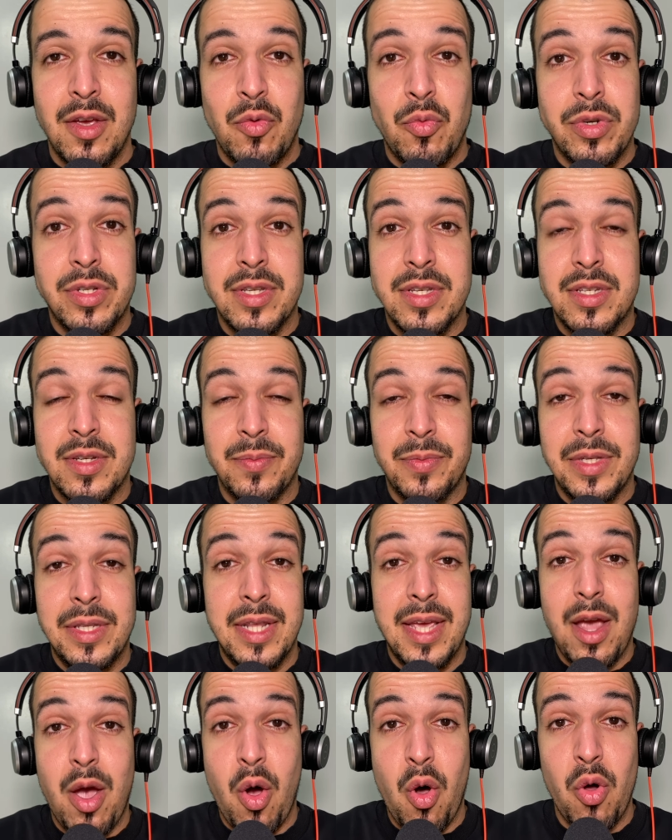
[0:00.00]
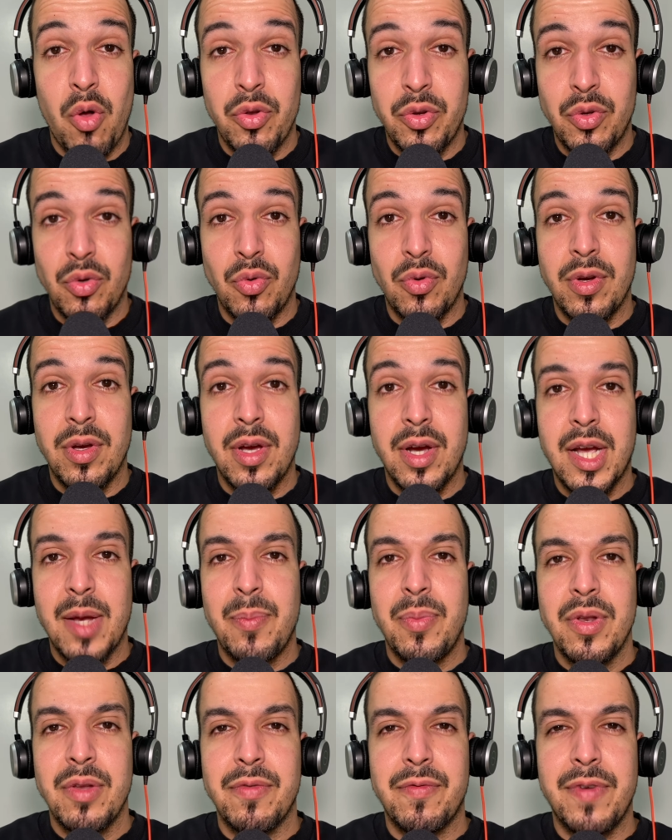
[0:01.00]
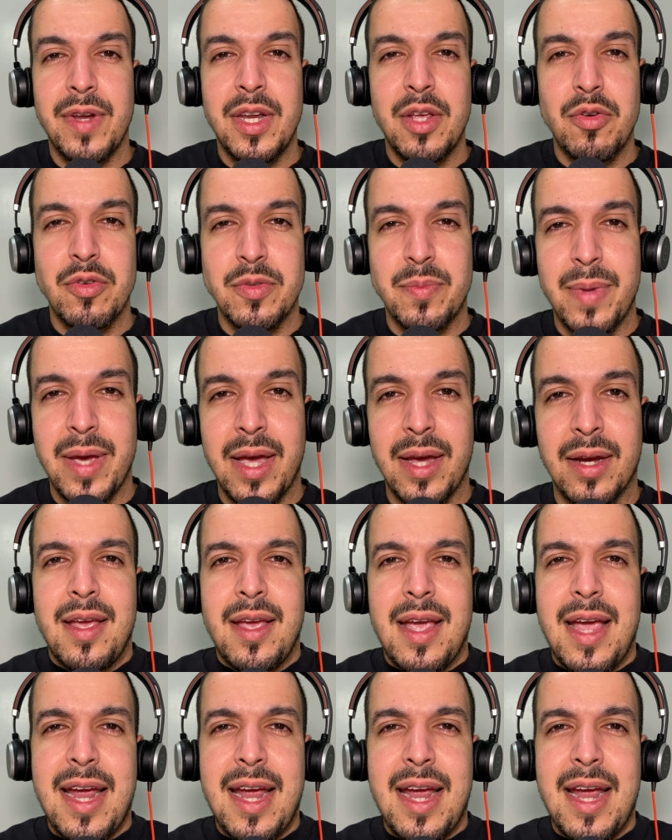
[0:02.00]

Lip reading: which is something they all do, a couple of videos back.